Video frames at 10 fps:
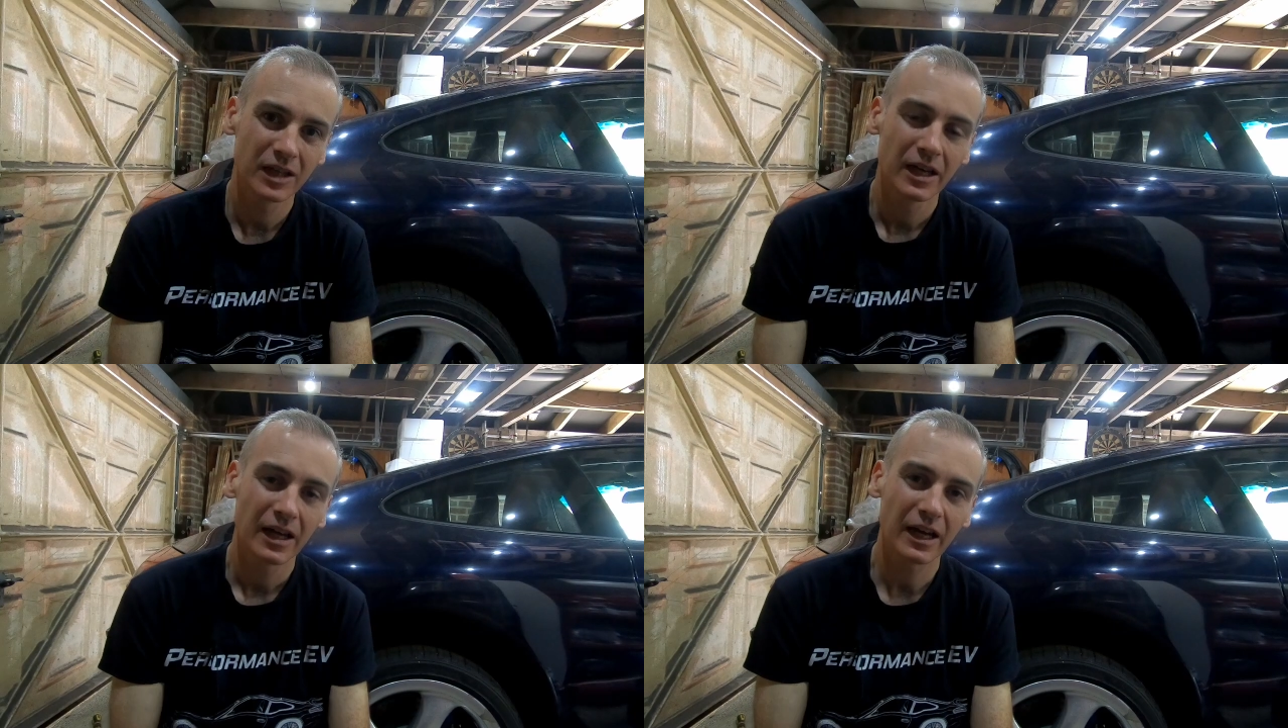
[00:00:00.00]

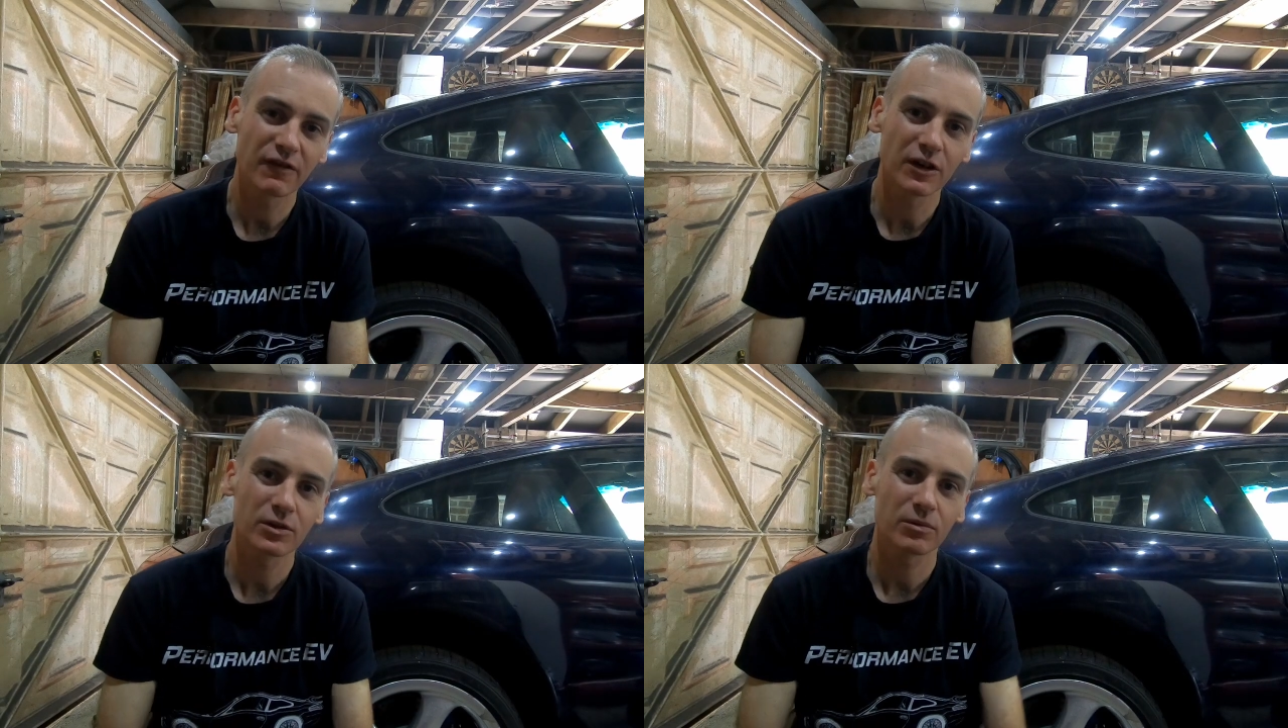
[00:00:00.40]
Hey
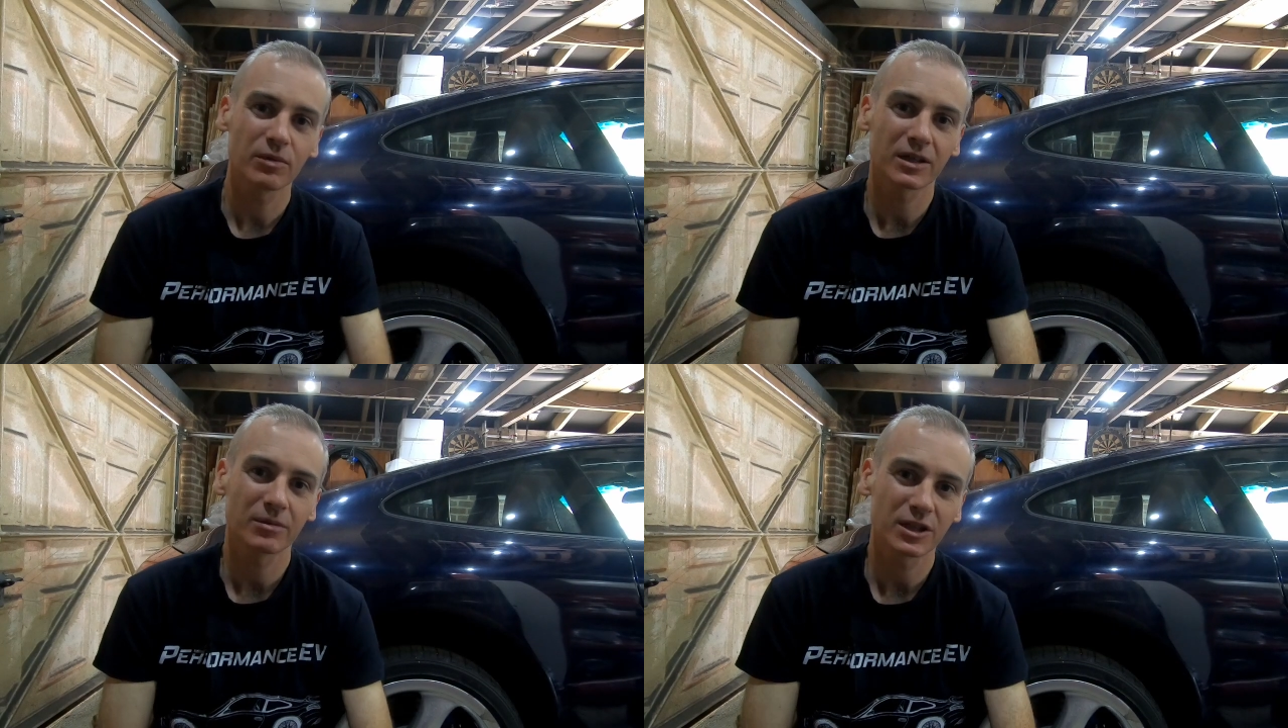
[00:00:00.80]
folks,
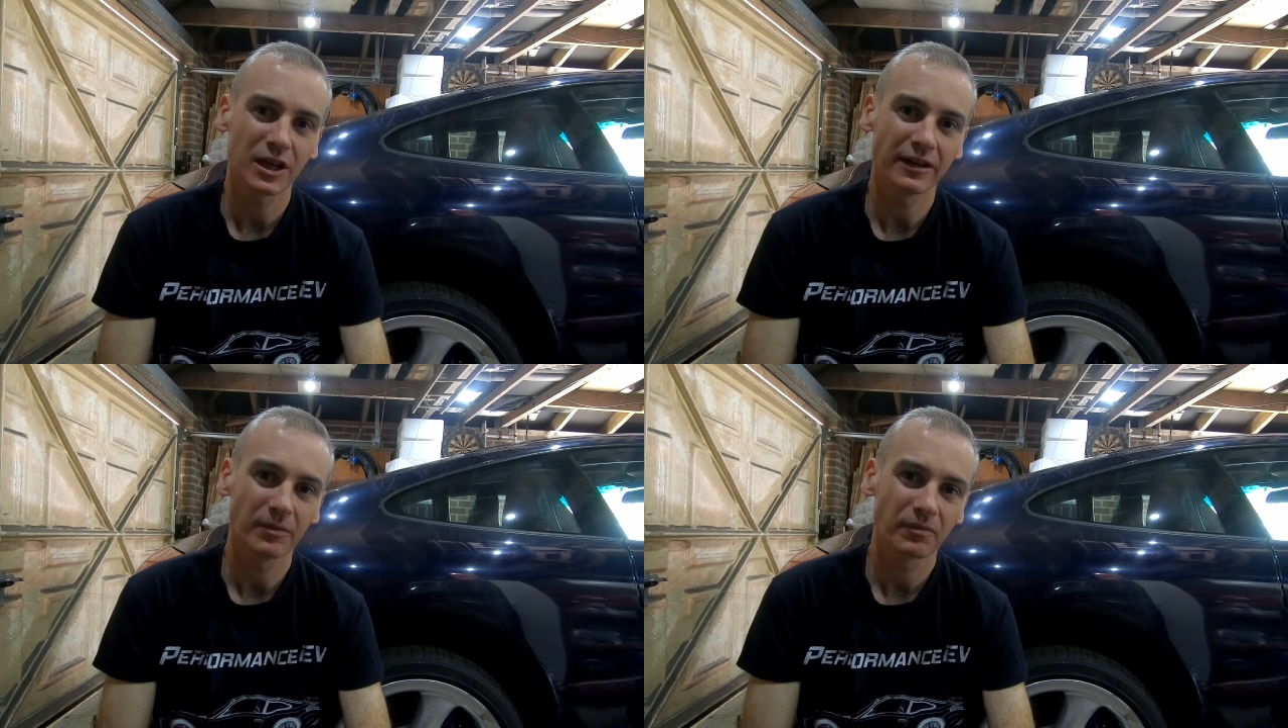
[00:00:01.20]
welcome to the
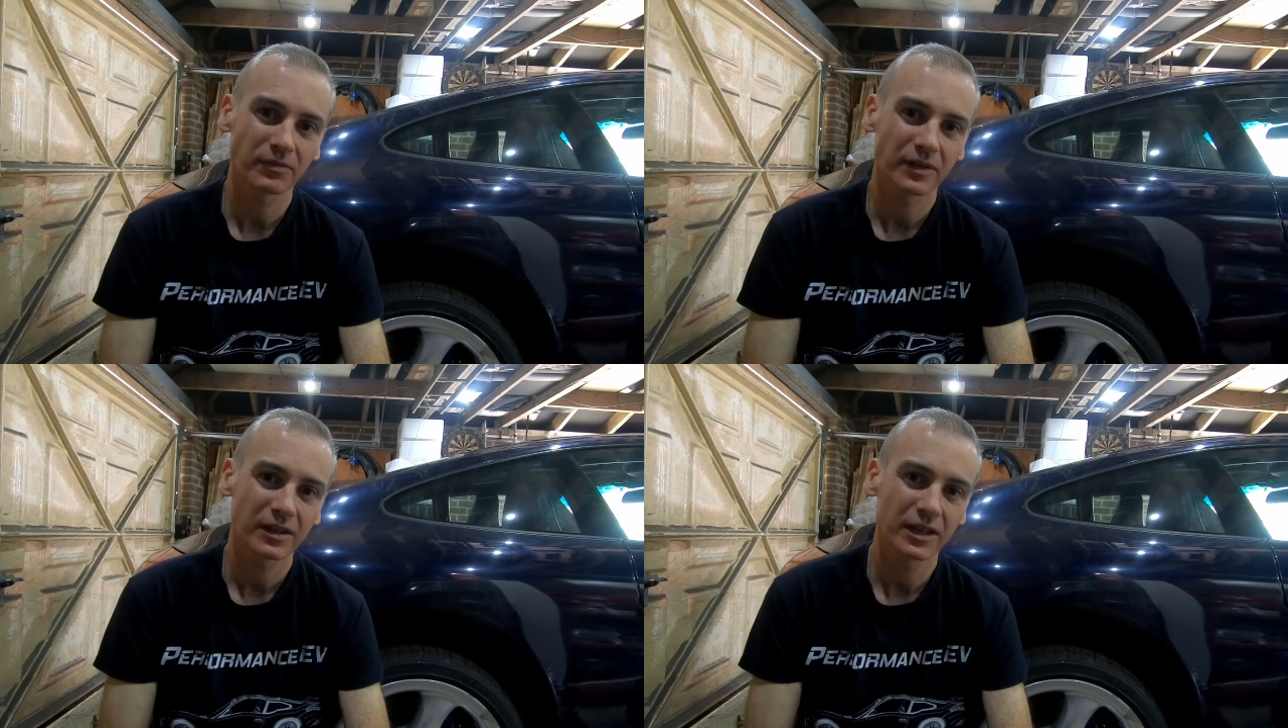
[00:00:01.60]
channel.
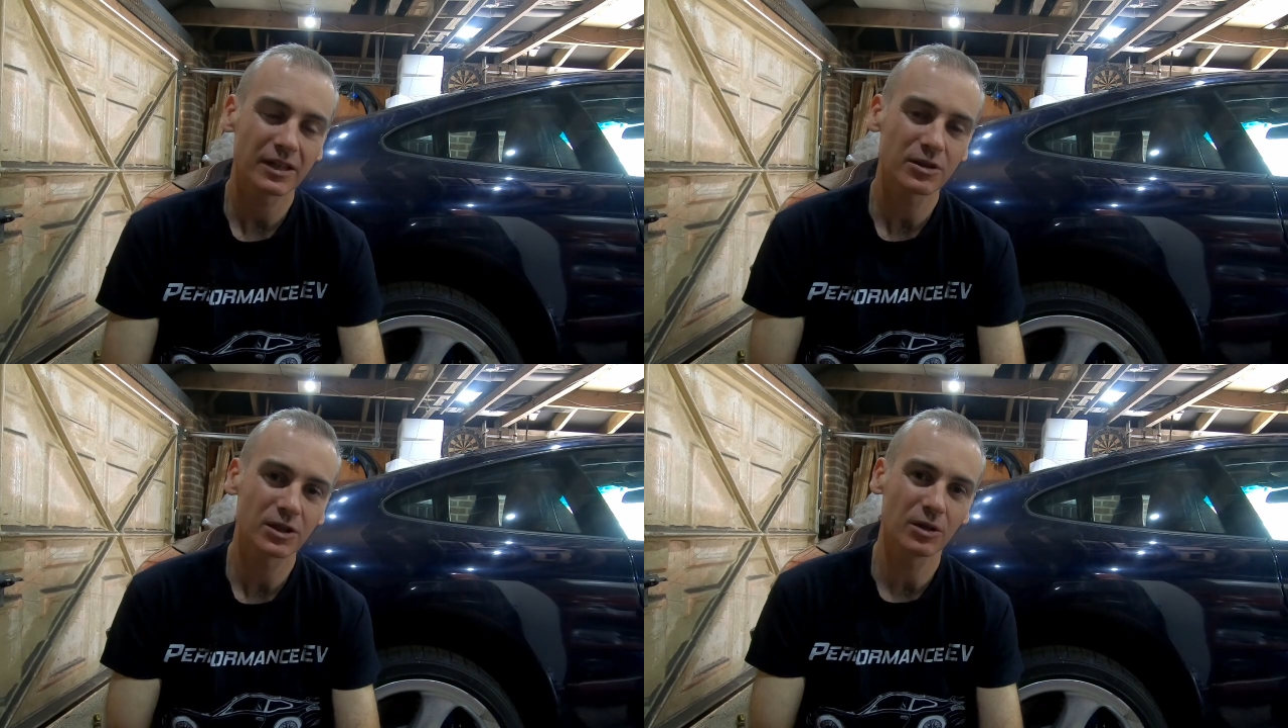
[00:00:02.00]
Thank
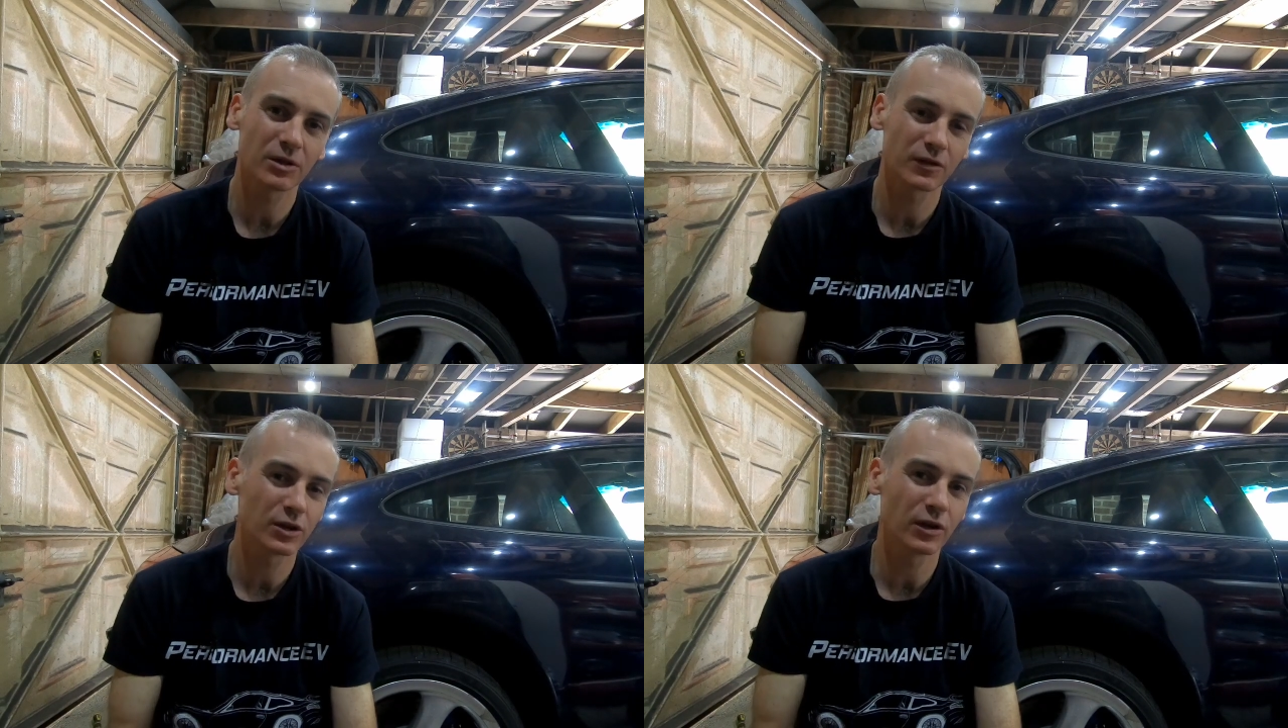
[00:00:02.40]
you so
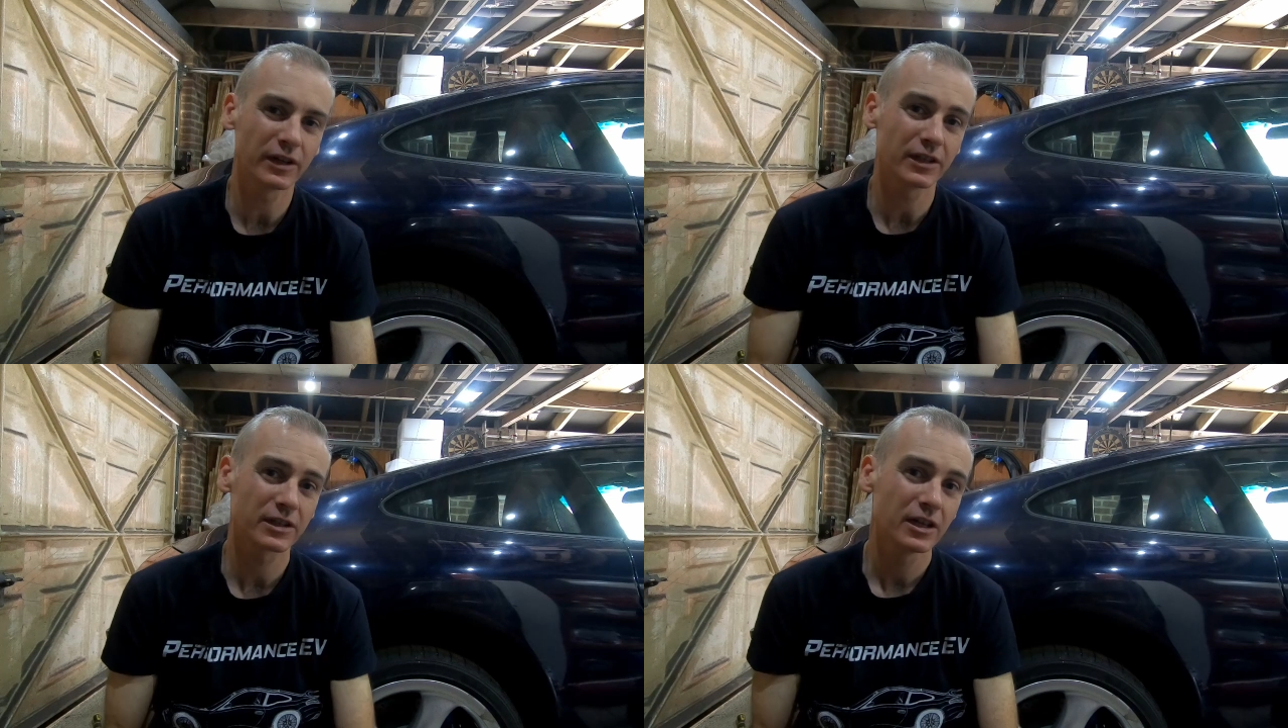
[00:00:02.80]
much for
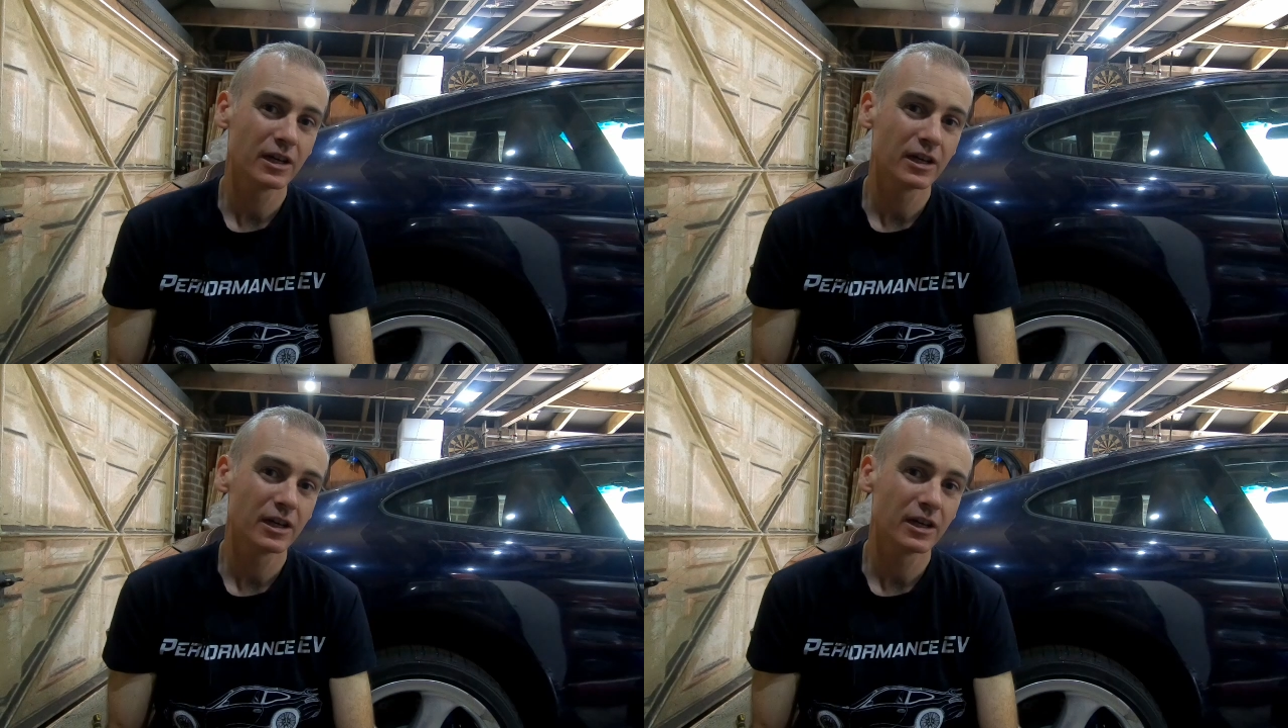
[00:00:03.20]
joining us.